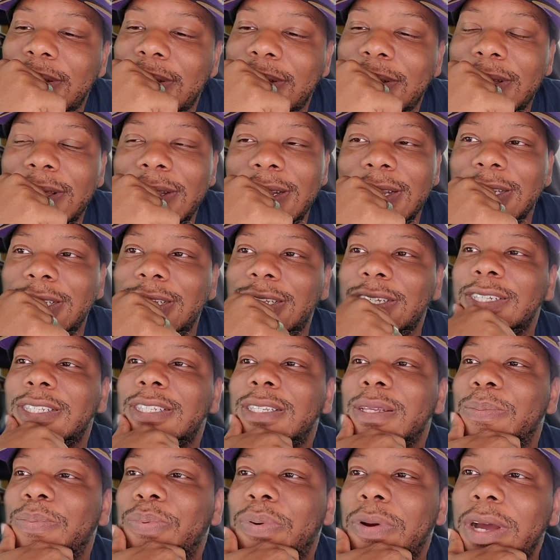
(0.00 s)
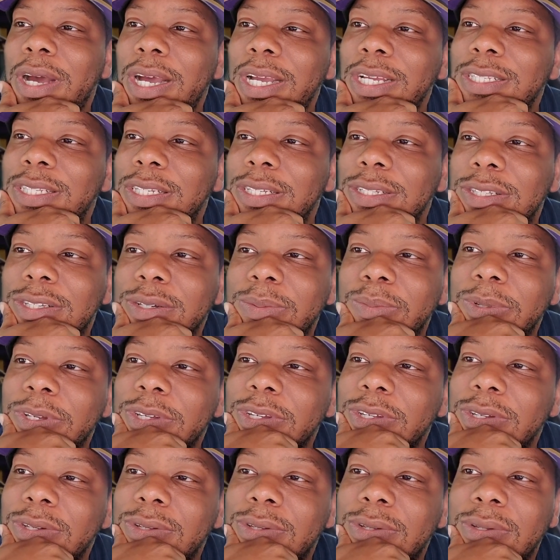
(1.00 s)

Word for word: and it's just surprising to me.